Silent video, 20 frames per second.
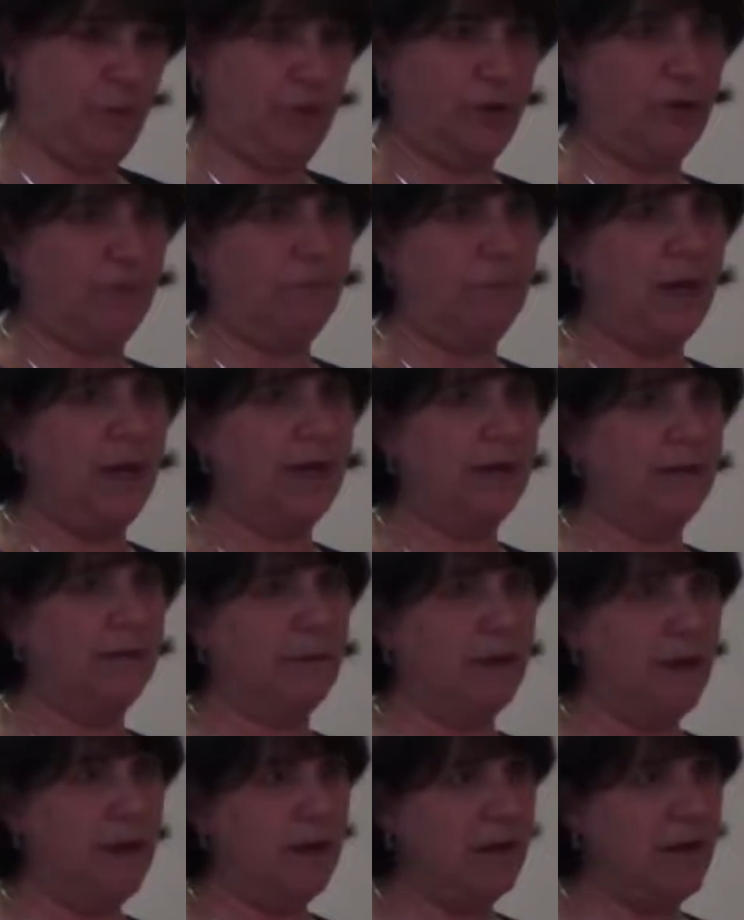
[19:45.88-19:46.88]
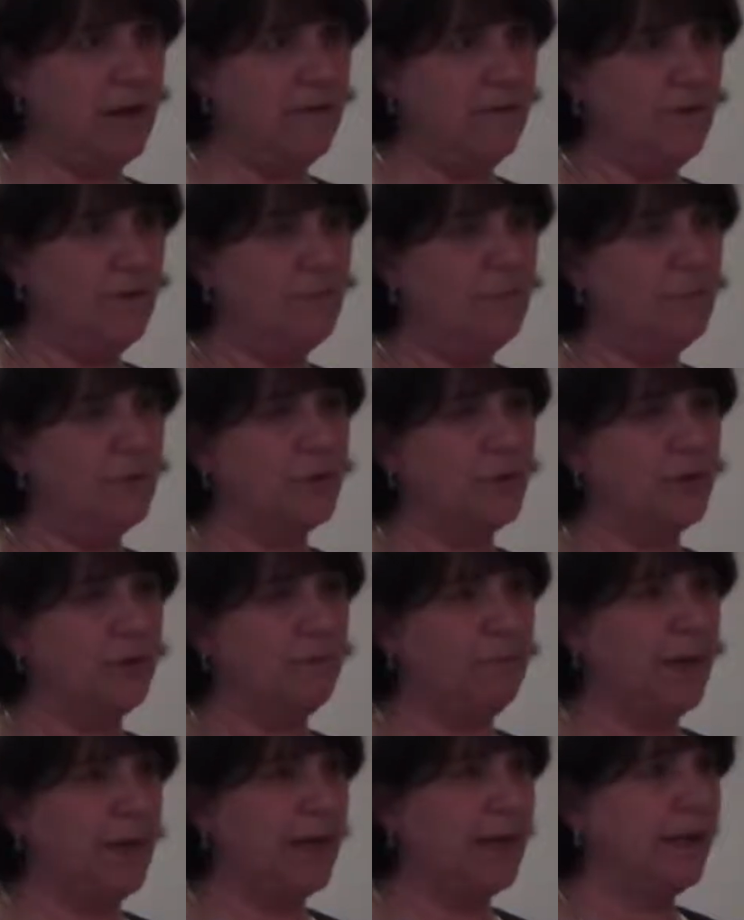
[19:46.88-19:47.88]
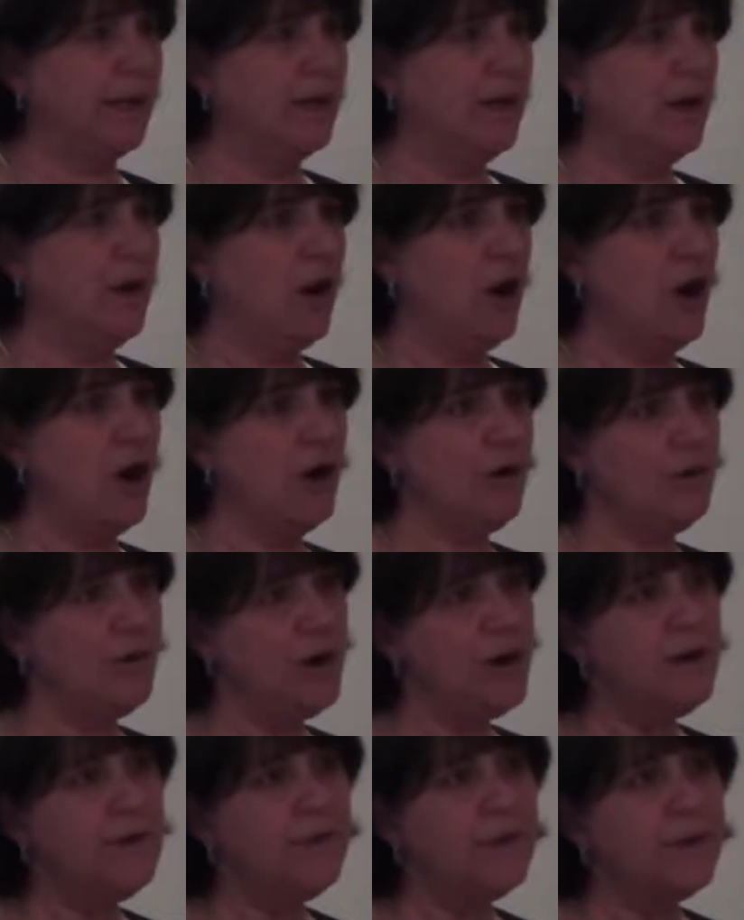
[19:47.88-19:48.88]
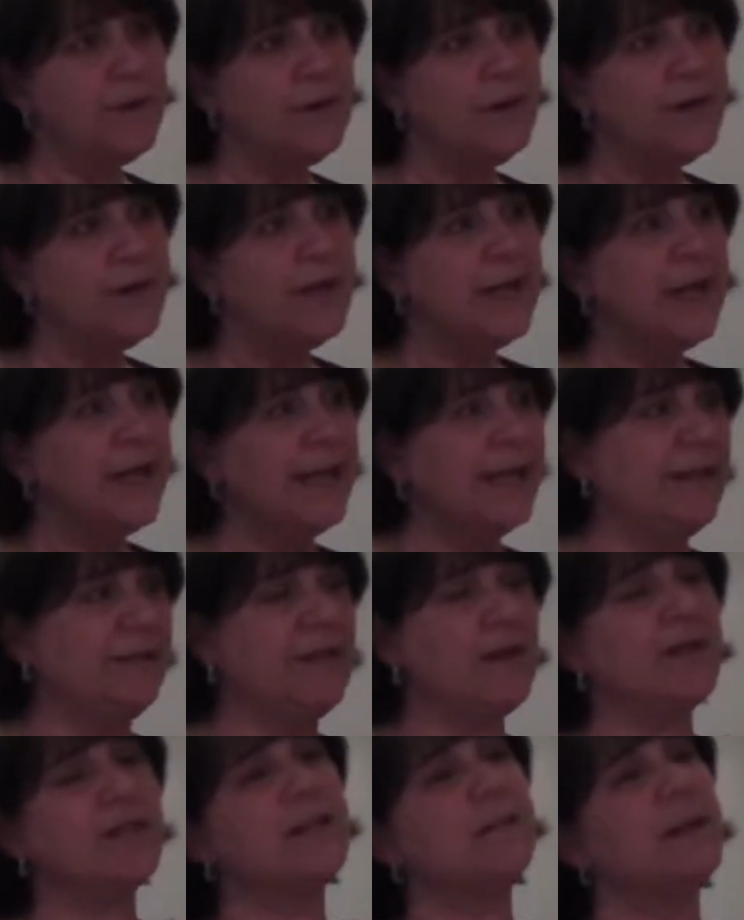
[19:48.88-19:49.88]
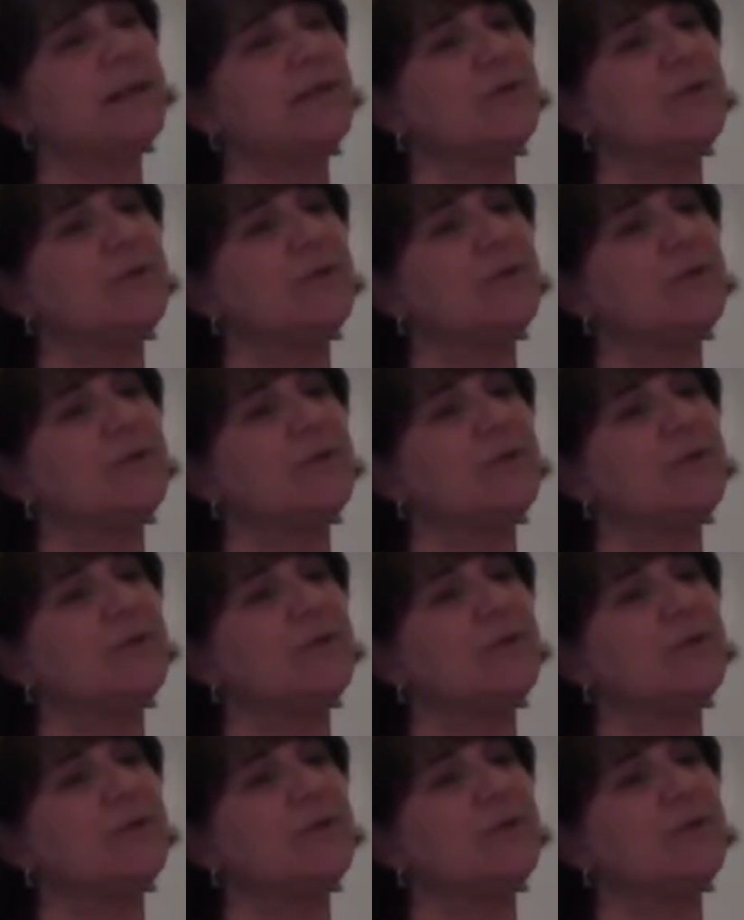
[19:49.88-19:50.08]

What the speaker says: pushing my lung over, pushing my heart over, and eventually my